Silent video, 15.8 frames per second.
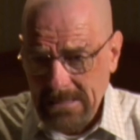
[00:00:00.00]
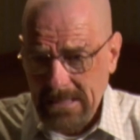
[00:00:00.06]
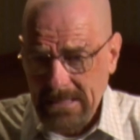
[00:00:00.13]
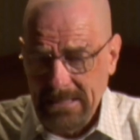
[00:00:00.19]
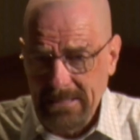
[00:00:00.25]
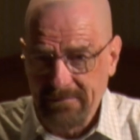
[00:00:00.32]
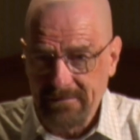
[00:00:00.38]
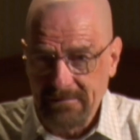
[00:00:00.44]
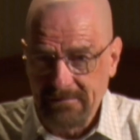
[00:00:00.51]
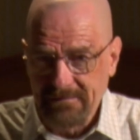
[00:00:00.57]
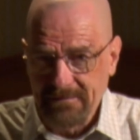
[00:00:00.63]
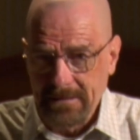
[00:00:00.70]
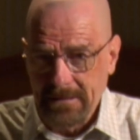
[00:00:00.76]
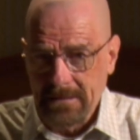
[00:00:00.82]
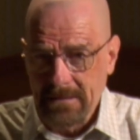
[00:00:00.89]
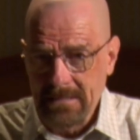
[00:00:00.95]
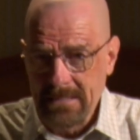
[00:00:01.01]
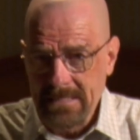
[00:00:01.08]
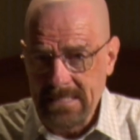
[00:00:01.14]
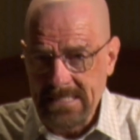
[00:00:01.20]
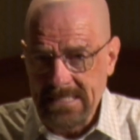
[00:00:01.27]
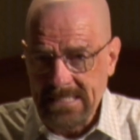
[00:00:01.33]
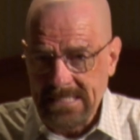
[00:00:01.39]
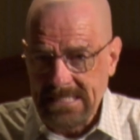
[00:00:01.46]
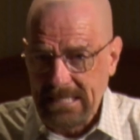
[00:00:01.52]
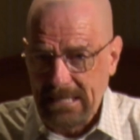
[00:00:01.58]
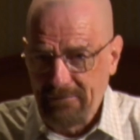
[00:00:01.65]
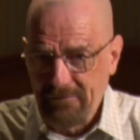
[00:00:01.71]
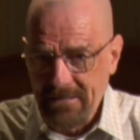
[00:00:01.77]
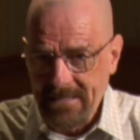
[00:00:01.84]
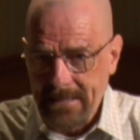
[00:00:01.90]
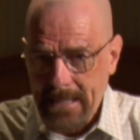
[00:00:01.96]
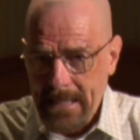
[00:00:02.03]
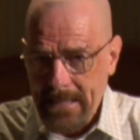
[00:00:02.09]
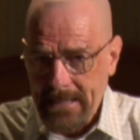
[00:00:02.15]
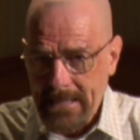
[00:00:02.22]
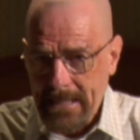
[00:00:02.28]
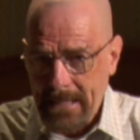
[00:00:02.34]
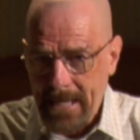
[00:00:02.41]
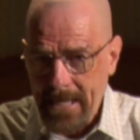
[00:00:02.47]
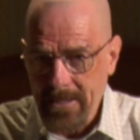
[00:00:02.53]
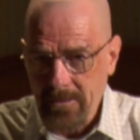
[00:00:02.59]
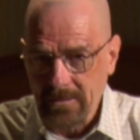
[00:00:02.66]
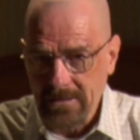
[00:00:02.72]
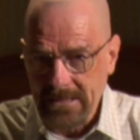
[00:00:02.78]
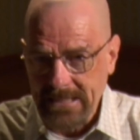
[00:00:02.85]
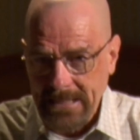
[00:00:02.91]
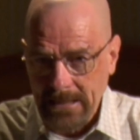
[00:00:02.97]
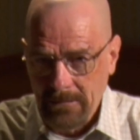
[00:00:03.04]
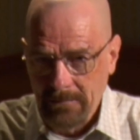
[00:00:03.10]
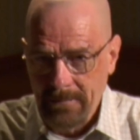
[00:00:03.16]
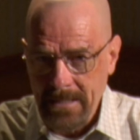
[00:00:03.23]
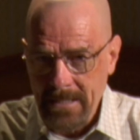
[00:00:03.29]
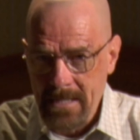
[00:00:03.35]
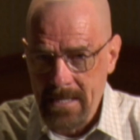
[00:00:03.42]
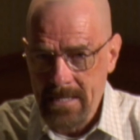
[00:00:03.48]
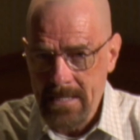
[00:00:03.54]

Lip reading: I live in fear every day that Hank will kill me.